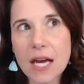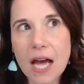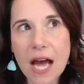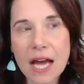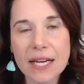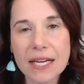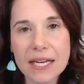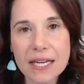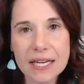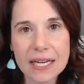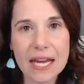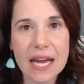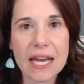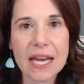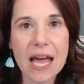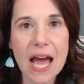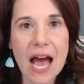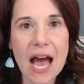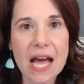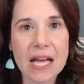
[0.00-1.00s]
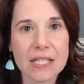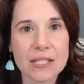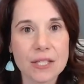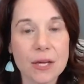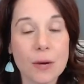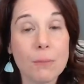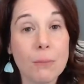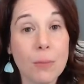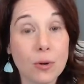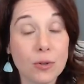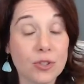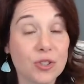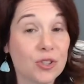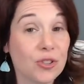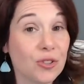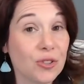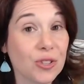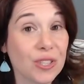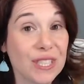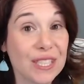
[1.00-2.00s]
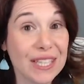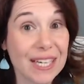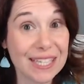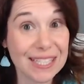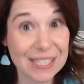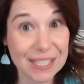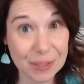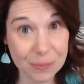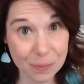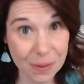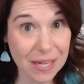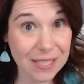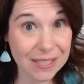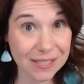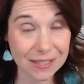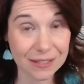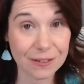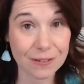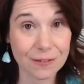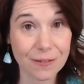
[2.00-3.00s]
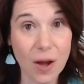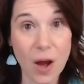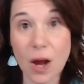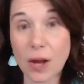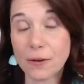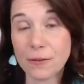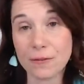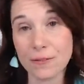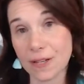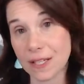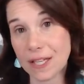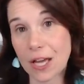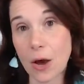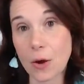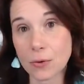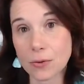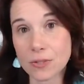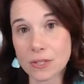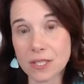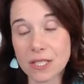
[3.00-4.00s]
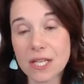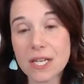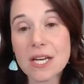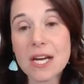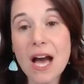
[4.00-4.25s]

I didn't get as emotionally expressive on videos.